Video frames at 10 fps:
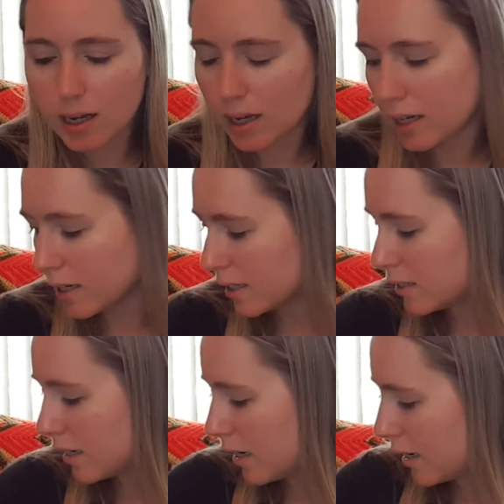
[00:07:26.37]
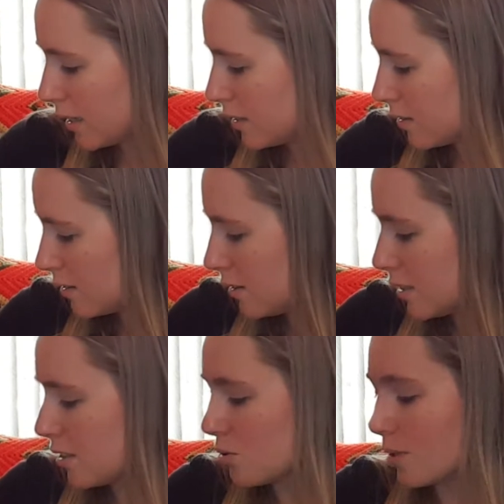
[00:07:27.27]
and
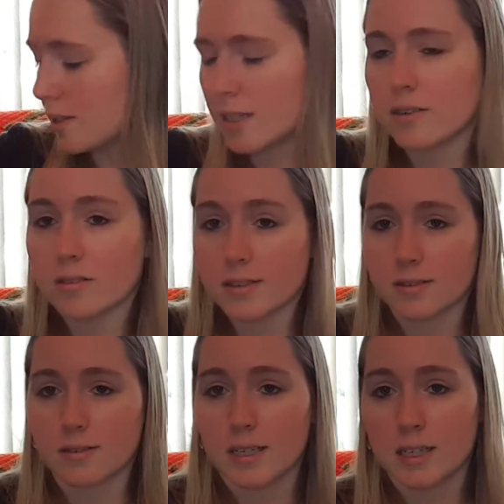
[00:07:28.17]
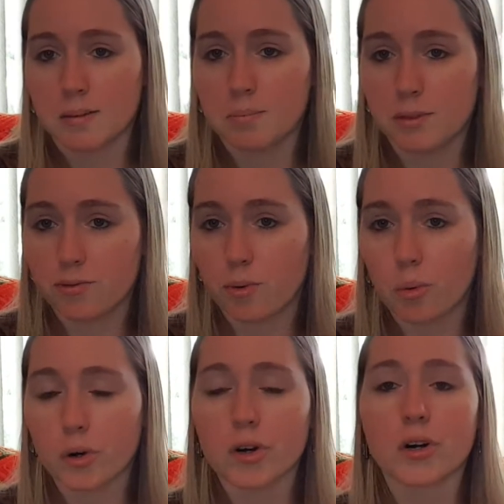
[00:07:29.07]
this is what they looked like
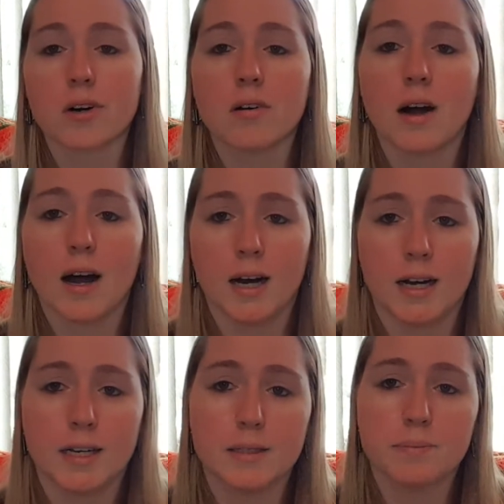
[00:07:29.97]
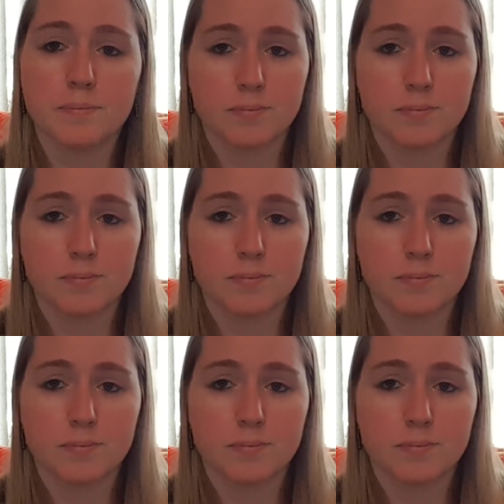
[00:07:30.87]
before I